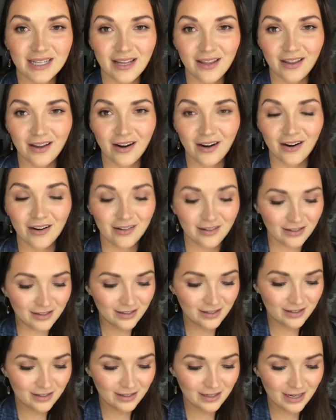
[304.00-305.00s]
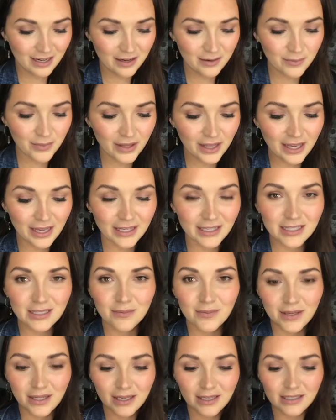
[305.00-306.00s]
there in place
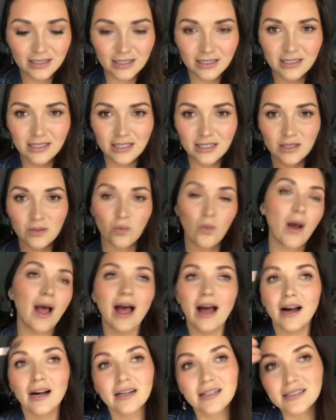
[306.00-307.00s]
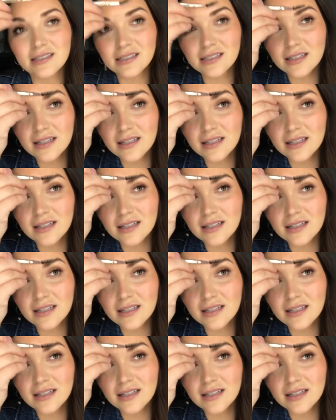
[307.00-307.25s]
because it's this wax